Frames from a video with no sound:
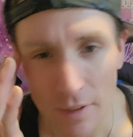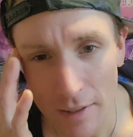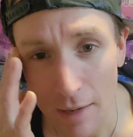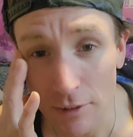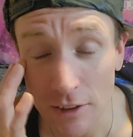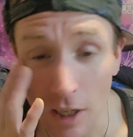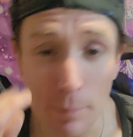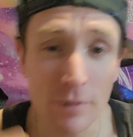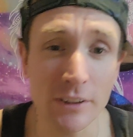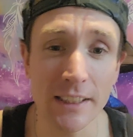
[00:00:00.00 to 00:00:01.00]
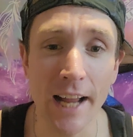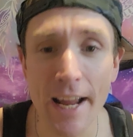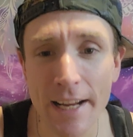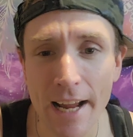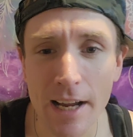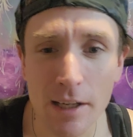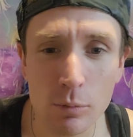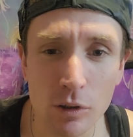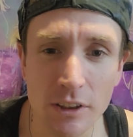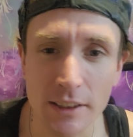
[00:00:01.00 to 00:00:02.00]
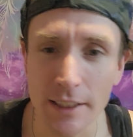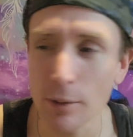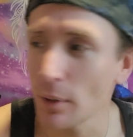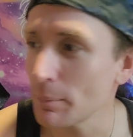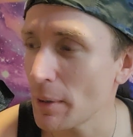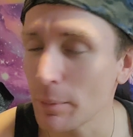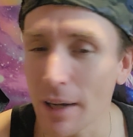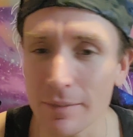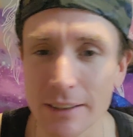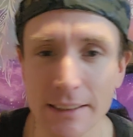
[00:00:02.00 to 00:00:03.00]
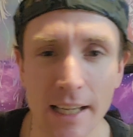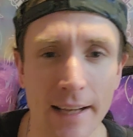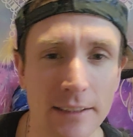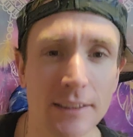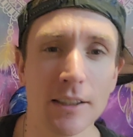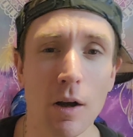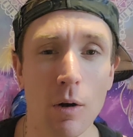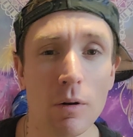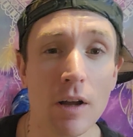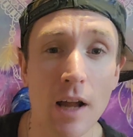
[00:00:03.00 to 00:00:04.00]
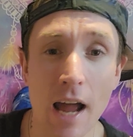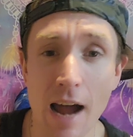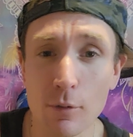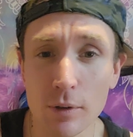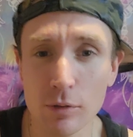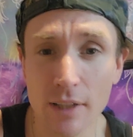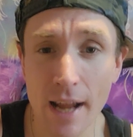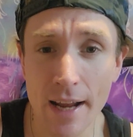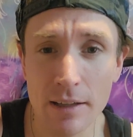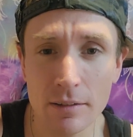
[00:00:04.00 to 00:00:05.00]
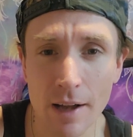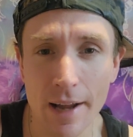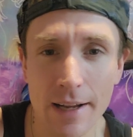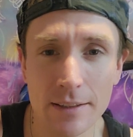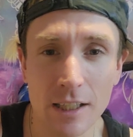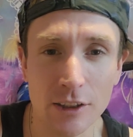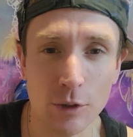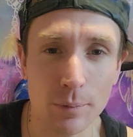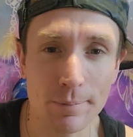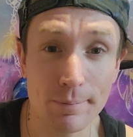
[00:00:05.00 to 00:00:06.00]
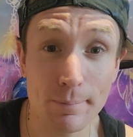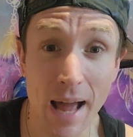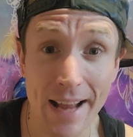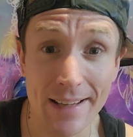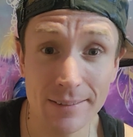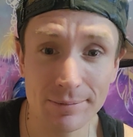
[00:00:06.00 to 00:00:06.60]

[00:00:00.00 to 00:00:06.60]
that was the topic for today, and we'll see what people have to say. So have a wonderful day, and talk soon. Bye.